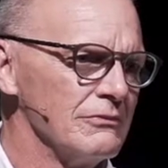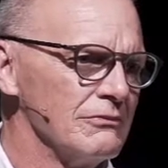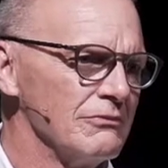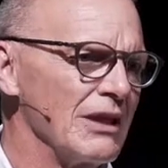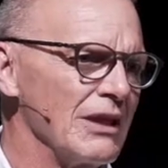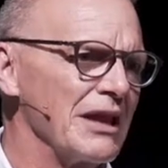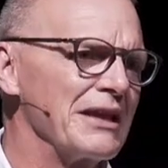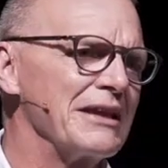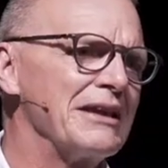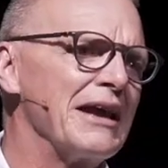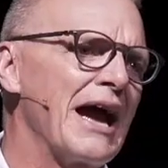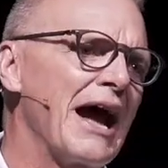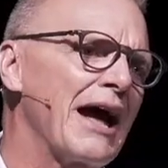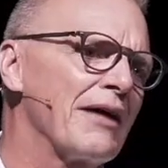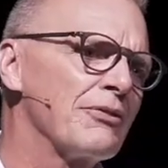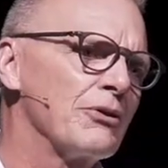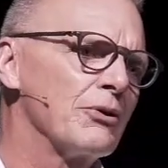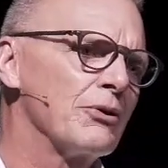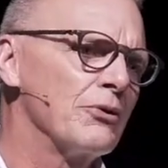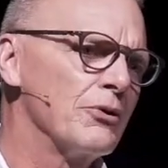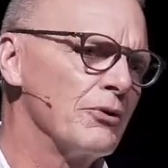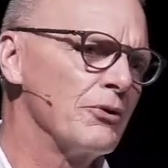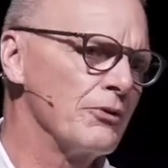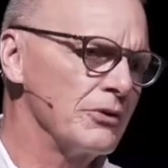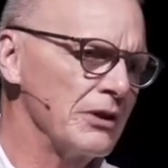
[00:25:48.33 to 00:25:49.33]
They
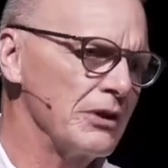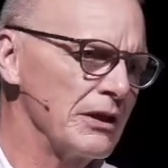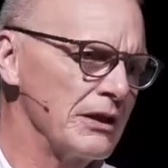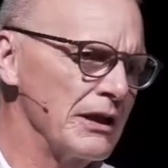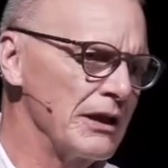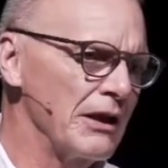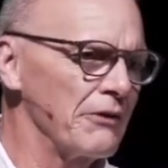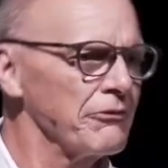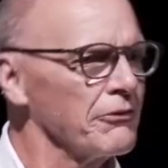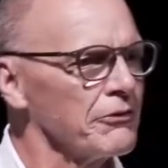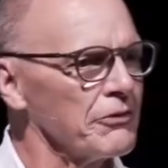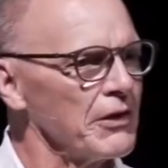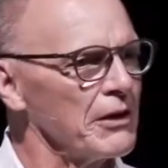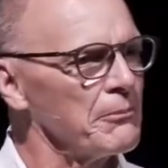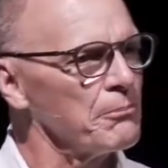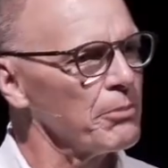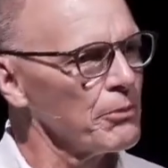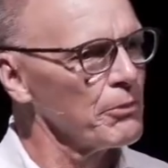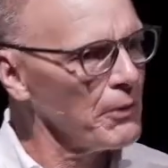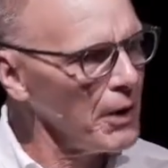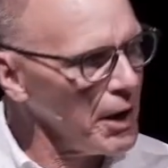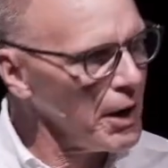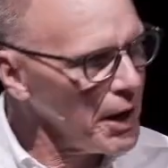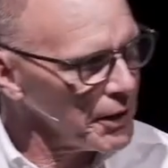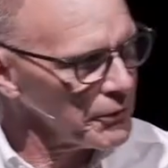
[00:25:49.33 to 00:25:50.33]
gathered her together. They
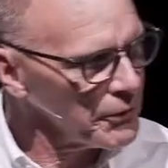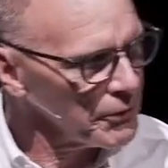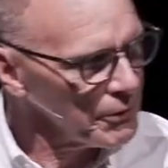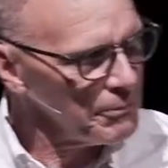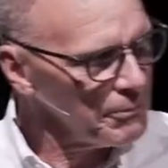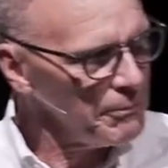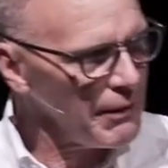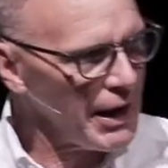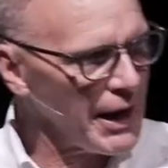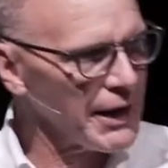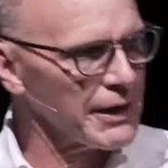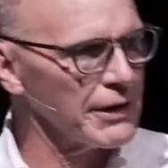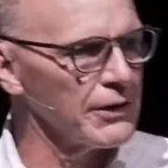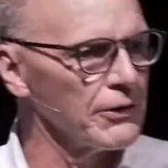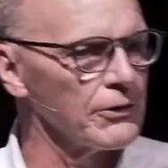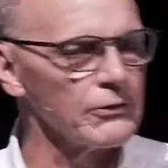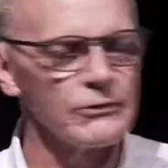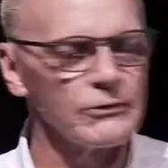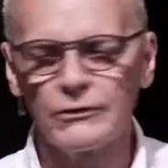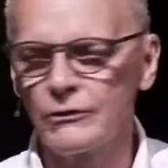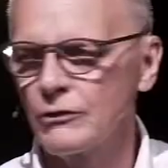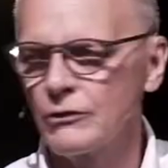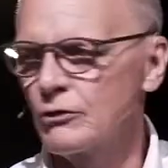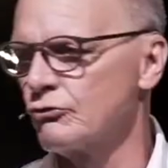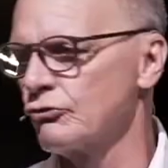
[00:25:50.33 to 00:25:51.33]
brought her back here
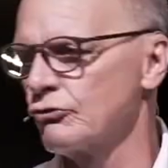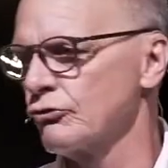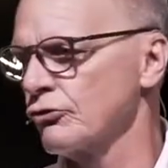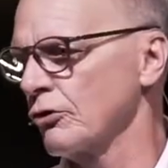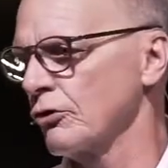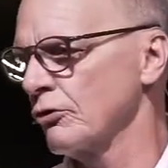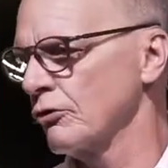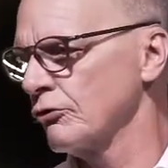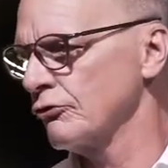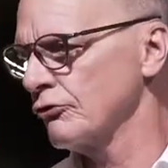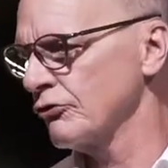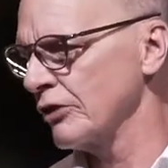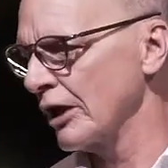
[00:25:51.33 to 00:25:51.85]
to the church.